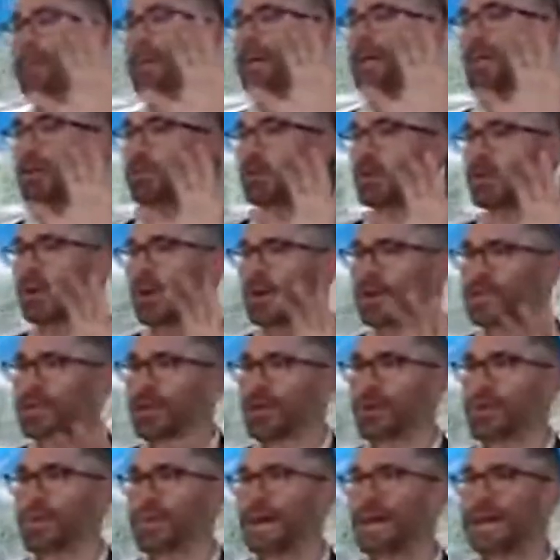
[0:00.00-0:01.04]
but you're not
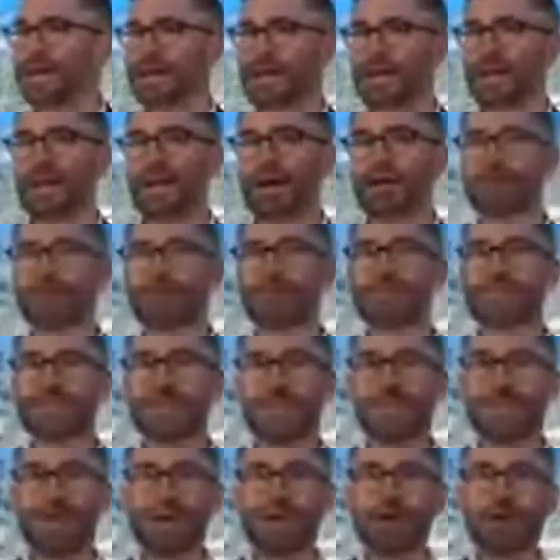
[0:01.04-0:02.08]
automatically allowed to
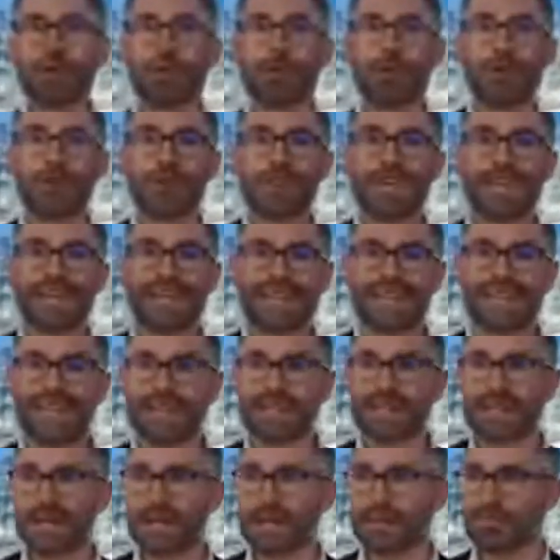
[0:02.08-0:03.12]
say that
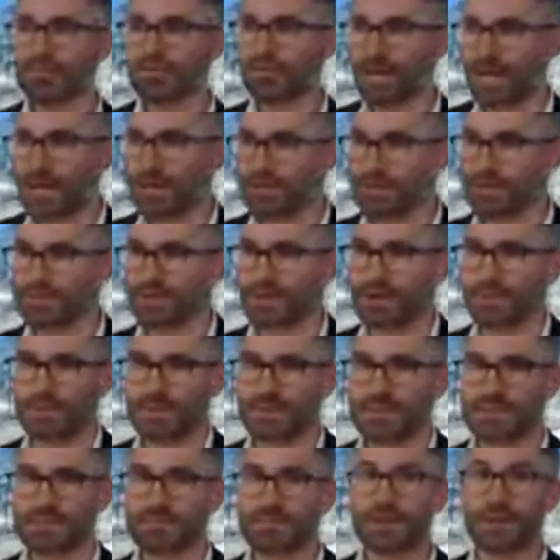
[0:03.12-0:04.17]
within a private premise,